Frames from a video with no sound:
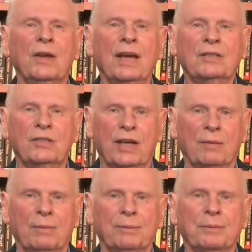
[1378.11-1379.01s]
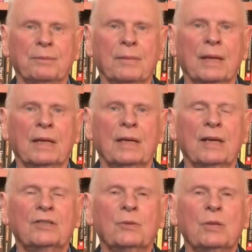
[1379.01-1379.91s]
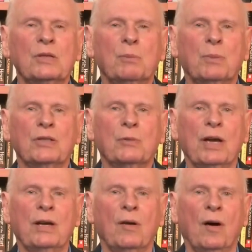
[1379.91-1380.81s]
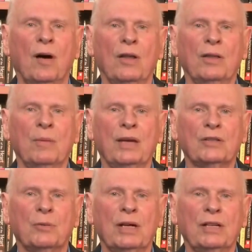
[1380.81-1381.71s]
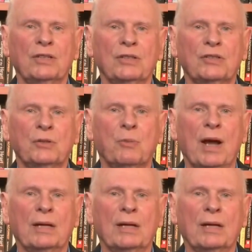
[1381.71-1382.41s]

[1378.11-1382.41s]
The next step is to persuade all the major religions to